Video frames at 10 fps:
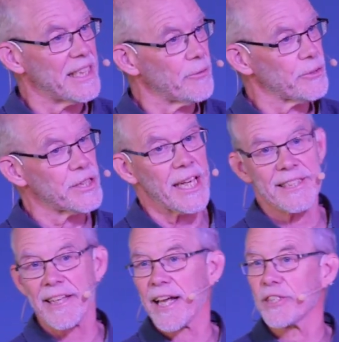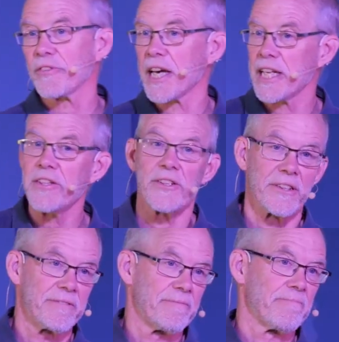was not satisfied
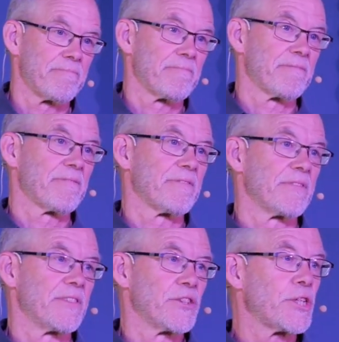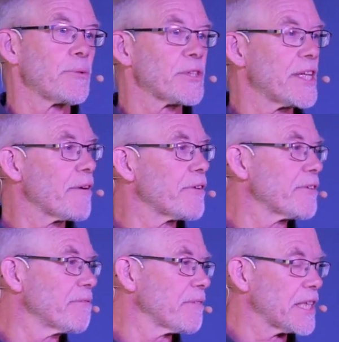either. She was
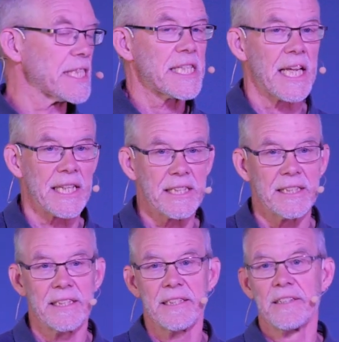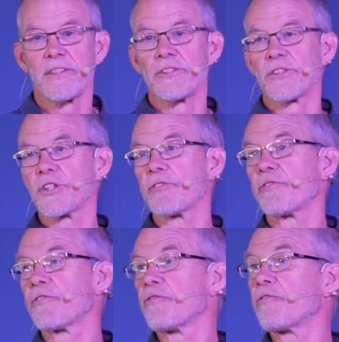never content. She
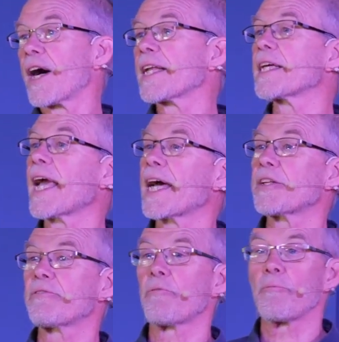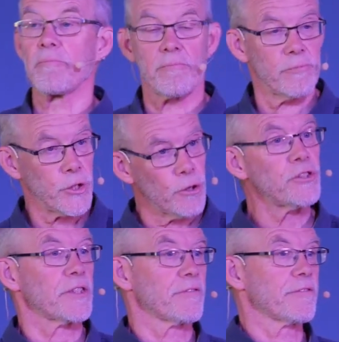finally had
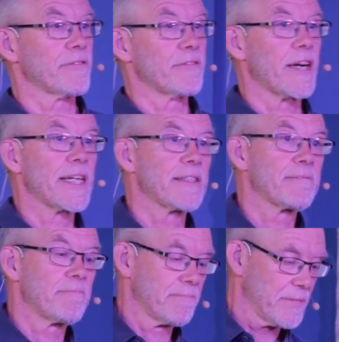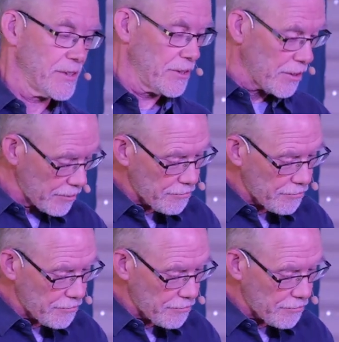Joseph, right? Her